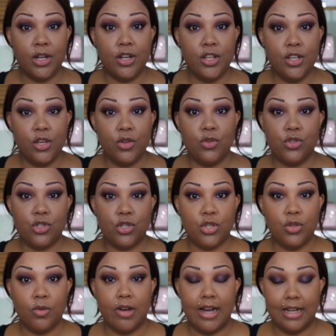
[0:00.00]
I'm going to use
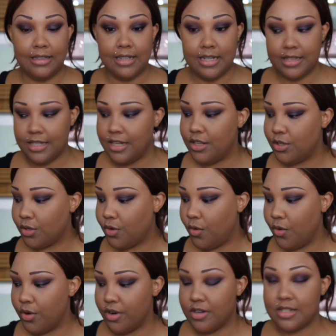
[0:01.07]
to highlight the inner
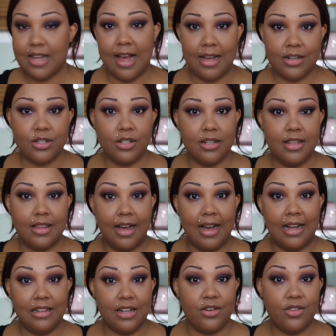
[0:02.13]
corner is actually the
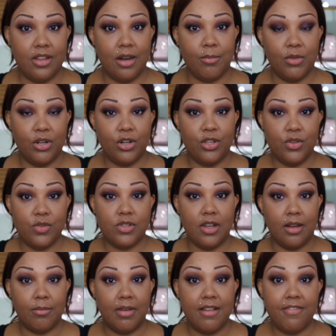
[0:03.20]
highlighter that I'm going to use
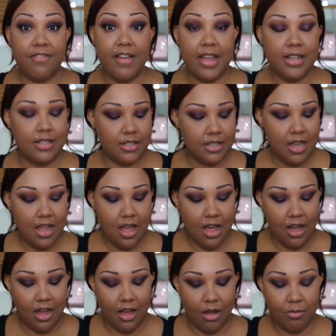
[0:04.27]
on my face.
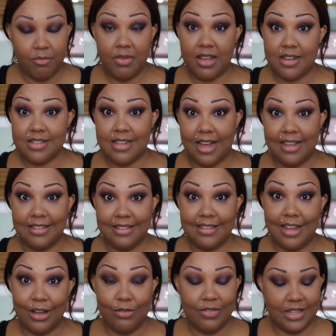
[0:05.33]
Because I
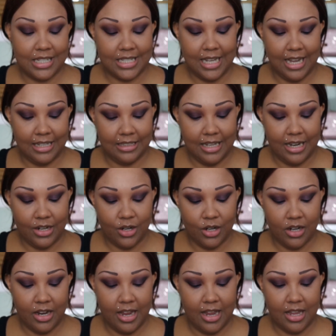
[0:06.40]
love this
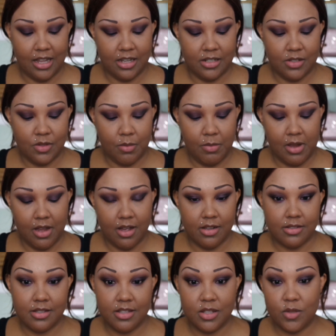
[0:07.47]
highlighter and
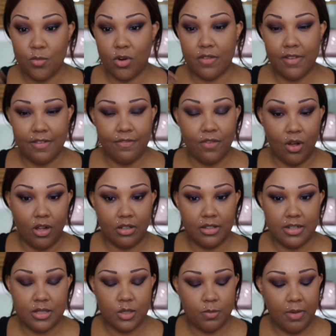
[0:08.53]
because this is more of a
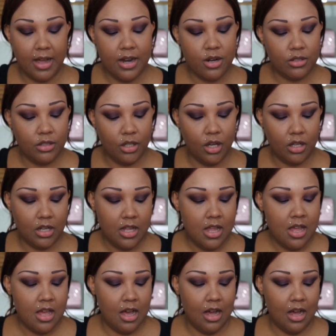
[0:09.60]
fall inspired look,